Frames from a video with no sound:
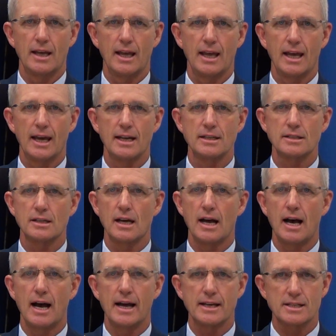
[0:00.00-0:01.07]
And
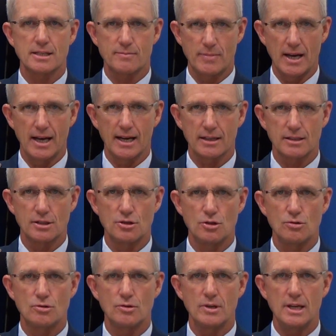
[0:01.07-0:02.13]
I expect
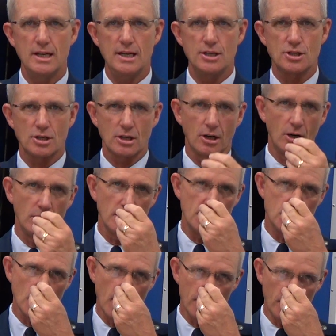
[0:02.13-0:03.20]
you to each call
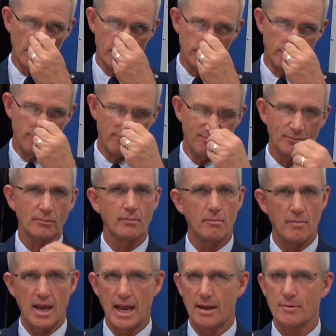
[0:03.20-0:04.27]
each other
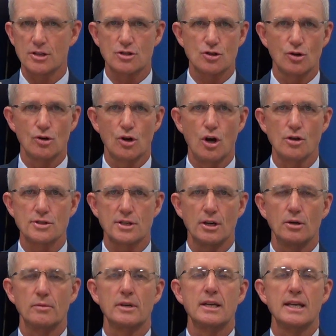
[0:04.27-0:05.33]
ma'am and sir
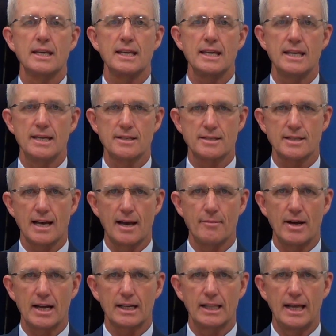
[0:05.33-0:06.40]
also, inside
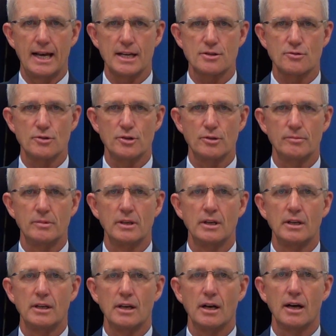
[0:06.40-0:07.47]
my classroom,
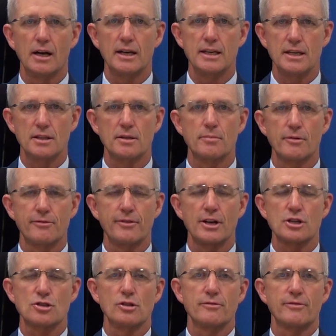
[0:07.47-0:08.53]
in the
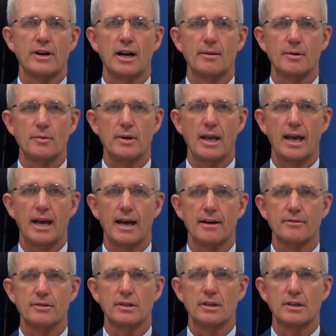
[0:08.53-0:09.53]
professional environment we have.